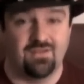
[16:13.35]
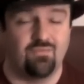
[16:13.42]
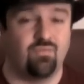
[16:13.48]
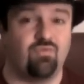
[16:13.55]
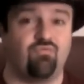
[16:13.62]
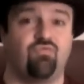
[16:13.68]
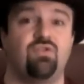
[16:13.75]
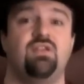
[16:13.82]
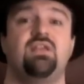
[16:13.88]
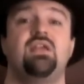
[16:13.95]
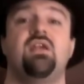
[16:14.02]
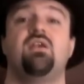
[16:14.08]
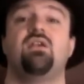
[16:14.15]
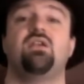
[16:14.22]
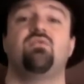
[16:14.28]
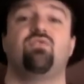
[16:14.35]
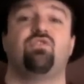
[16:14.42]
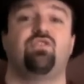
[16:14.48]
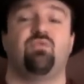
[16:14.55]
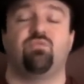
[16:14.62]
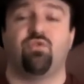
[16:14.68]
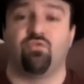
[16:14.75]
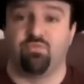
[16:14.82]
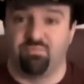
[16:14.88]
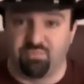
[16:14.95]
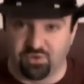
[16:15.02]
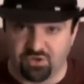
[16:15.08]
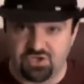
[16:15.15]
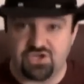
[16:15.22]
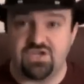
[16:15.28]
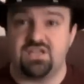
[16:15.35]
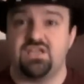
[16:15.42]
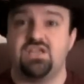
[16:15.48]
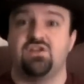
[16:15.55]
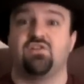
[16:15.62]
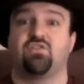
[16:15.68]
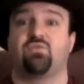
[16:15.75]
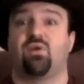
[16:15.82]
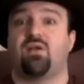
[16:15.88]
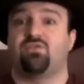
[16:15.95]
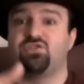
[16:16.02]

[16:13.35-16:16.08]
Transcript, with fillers: when really it was the, those burgeoning years where I